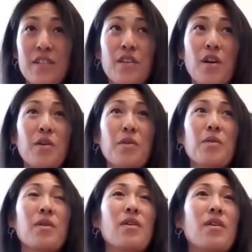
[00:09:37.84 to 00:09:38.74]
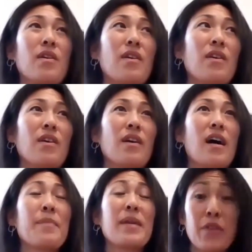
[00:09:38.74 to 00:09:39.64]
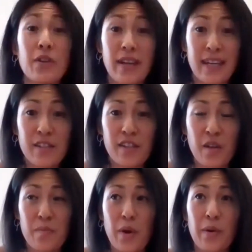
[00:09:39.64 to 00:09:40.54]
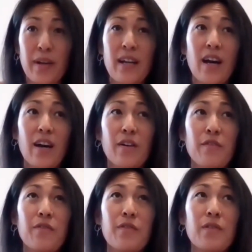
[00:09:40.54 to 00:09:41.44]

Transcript: So, there is the component of